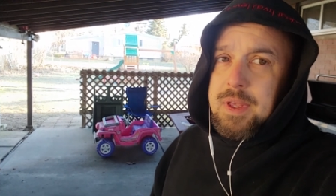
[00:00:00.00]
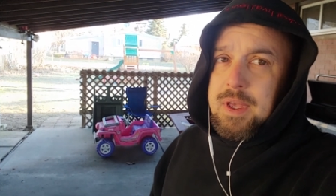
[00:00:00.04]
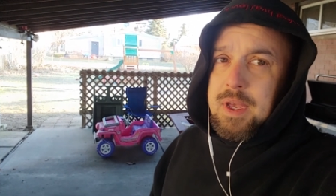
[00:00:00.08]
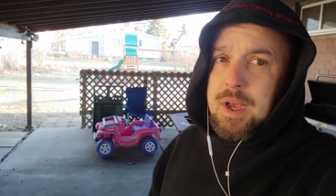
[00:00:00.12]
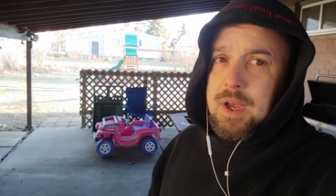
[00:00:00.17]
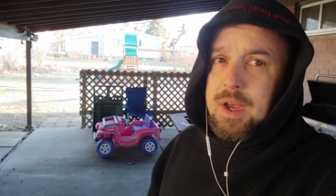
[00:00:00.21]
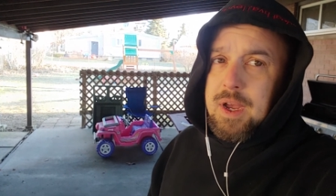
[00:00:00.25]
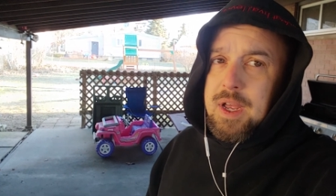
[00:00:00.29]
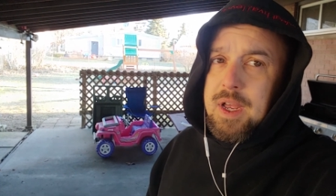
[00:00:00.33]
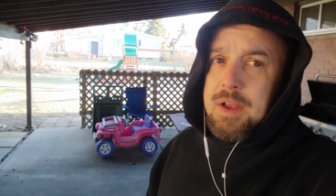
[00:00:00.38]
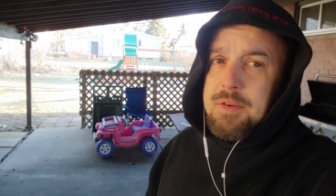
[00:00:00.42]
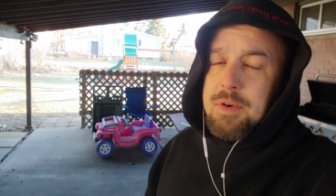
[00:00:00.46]

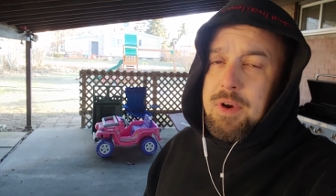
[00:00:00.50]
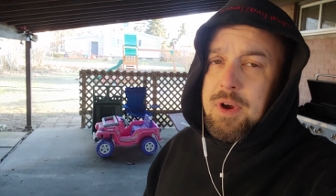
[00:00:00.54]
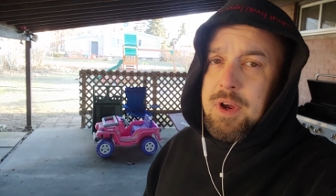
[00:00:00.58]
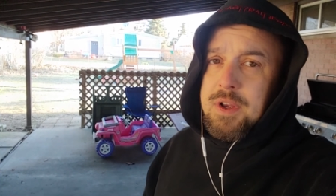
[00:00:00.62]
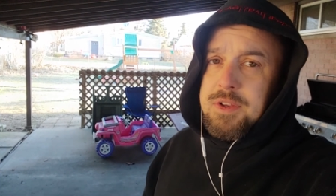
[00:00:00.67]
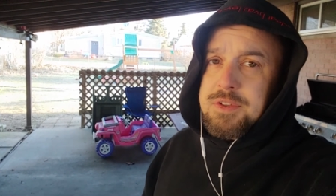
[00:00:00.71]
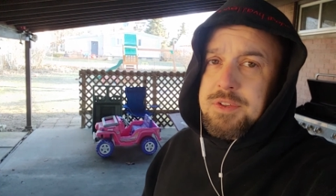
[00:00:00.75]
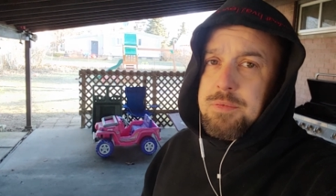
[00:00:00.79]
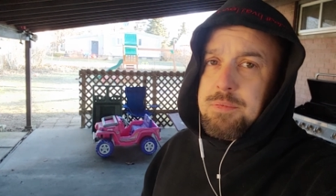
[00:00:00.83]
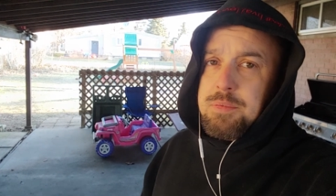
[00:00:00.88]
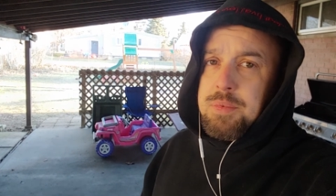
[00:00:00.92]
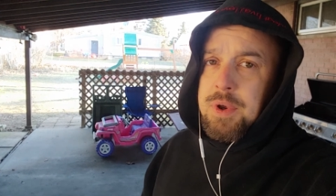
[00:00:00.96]
I have an
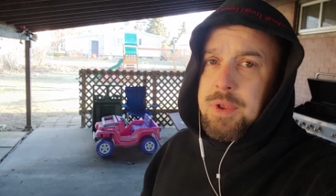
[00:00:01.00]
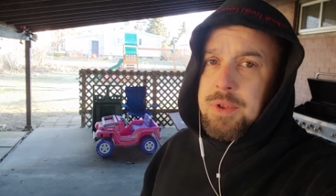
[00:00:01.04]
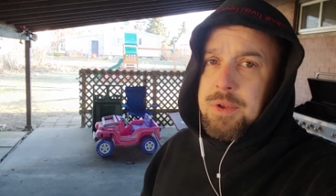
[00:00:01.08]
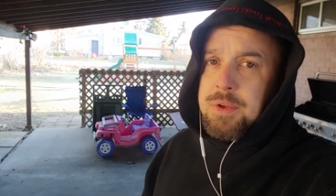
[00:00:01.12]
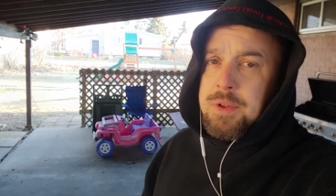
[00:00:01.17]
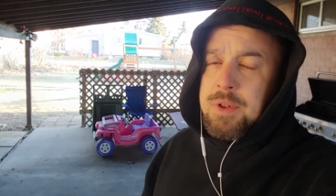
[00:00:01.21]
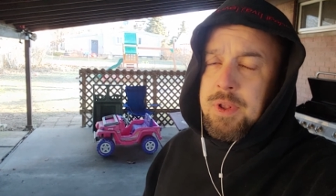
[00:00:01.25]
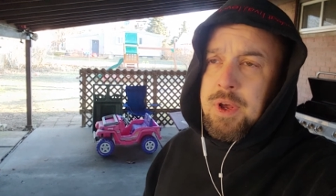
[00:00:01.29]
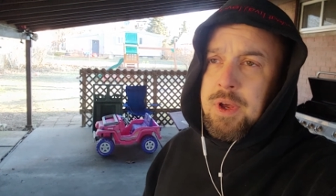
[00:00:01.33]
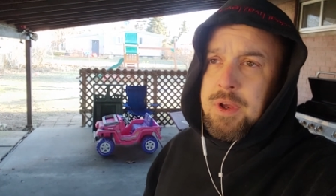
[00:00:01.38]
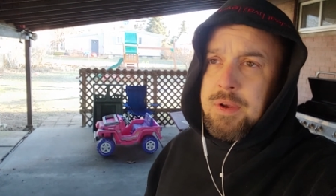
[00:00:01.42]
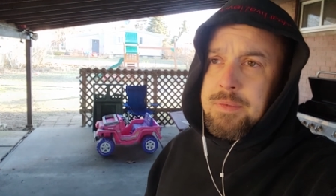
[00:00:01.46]
awesome
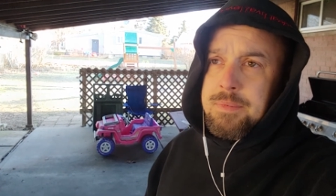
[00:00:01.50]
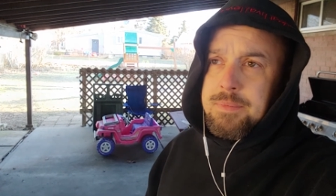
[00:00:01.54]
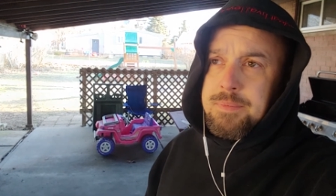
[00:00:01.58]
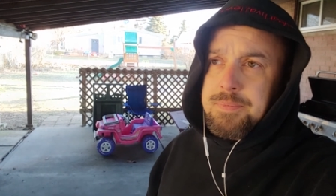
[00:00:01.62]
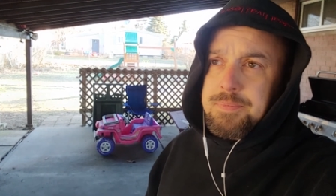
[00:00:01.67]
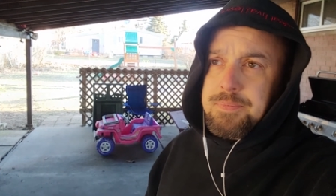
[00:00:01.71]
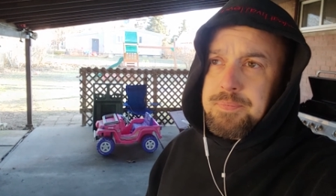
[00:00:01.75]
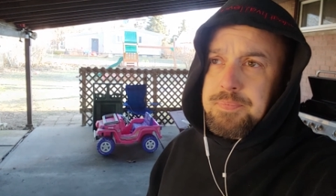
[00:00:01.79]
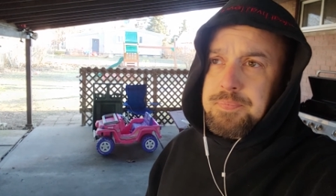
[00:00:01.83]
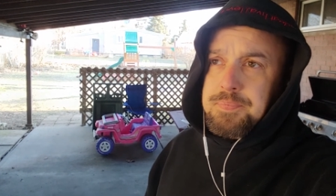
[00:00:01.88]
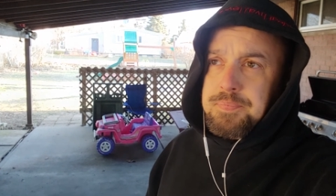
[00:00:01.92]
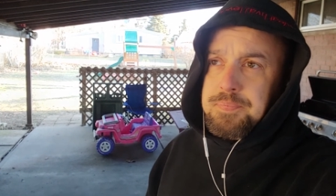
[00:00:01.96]
brother-in-law
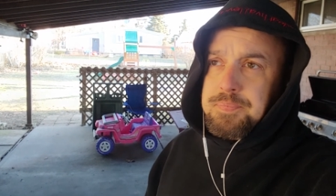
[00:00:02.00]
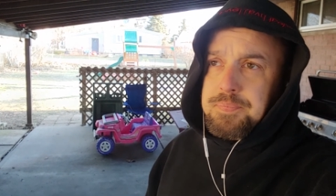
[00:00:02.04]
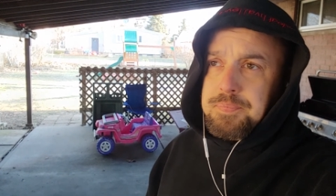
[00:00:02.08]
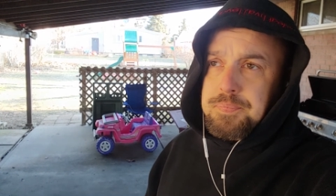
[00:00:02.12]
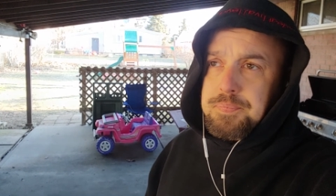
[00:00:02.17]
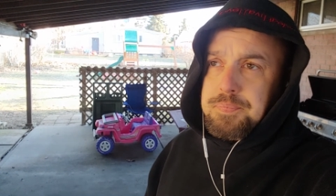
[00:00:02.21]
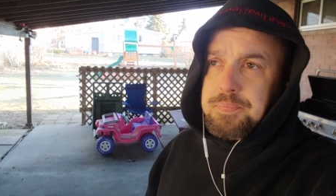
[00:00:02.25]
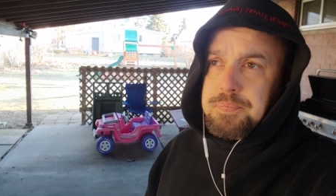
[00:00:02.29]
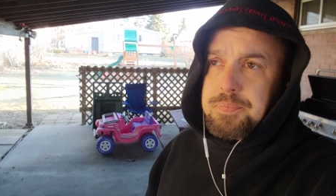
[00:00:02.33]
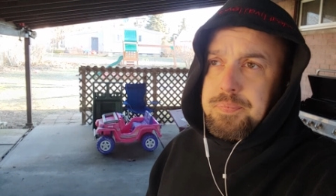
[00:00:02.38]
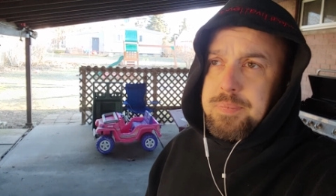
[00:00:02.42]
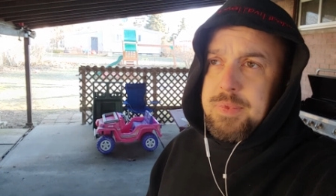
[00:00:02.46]

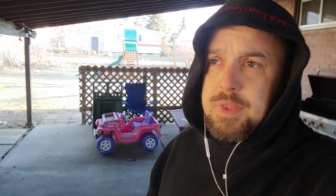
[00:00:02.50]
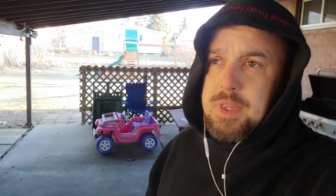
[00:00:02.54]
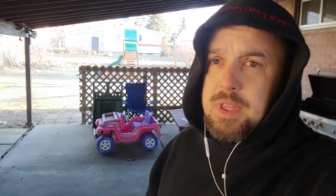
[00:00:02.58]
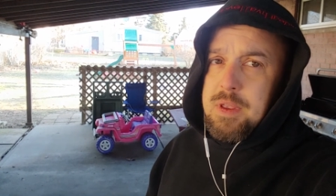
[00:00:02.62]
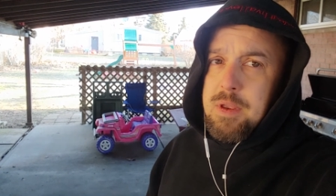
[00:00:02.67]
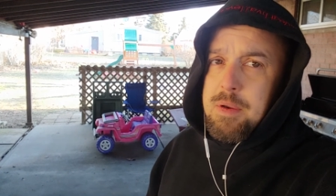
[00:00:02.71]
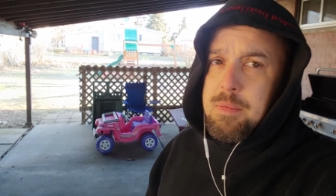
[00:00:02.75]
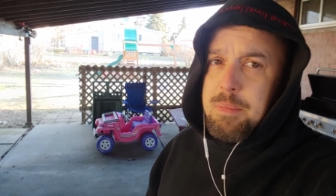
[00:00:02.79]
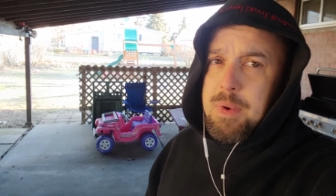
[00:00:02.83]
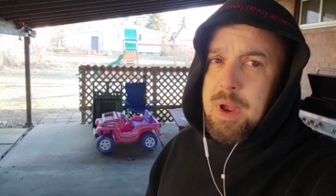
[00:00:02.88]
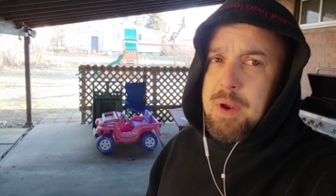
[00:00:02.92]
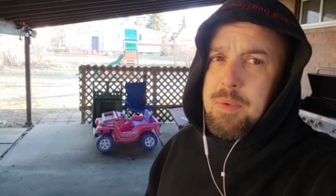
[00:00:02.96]

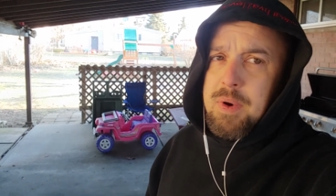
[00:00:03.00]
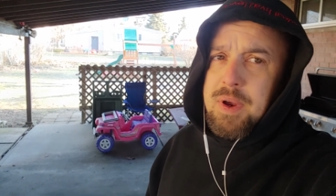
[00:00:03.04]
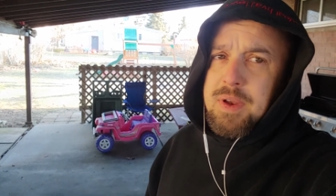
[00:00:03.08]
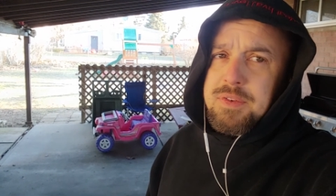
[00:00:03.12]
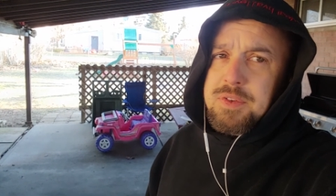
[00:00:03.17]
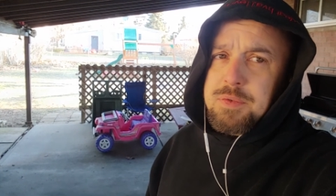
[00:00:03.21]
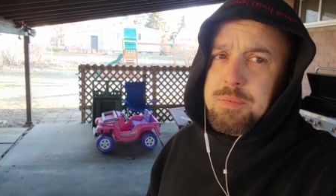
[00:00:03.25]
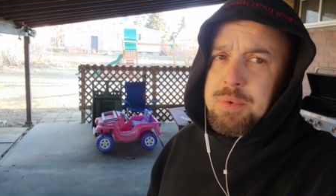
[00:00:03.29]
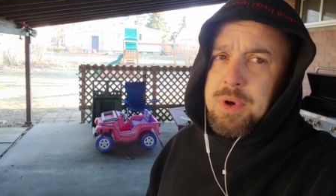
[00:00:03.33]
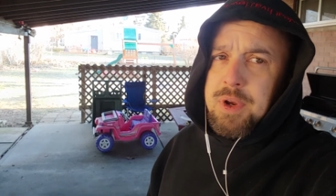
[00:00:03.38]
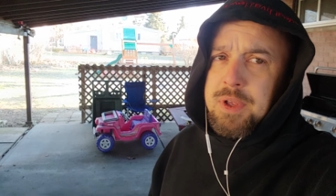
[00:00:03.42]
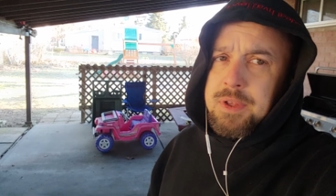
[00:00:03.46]
my wife's
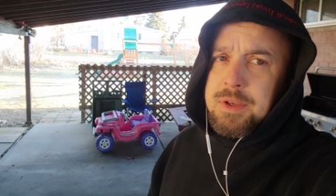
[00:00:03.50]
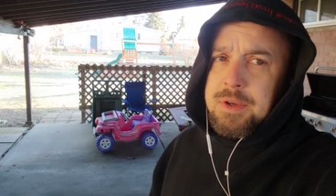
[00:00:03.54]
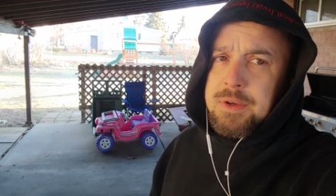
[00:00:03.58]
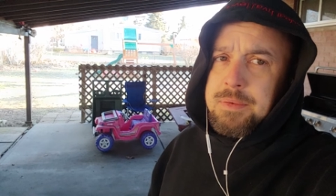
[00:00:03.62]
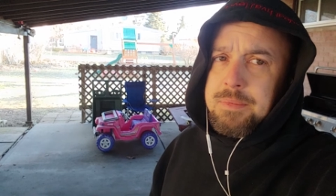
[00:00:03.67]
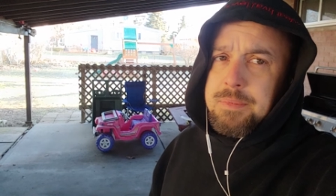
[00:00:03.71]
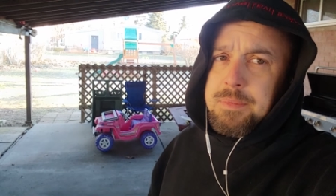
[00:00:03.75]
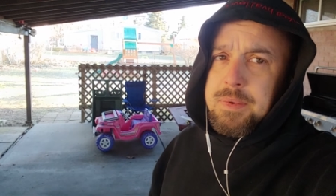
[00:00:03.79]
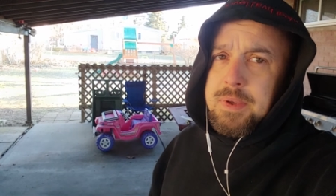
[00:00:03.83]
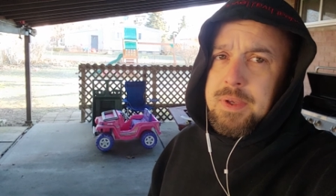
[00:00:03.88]
brother.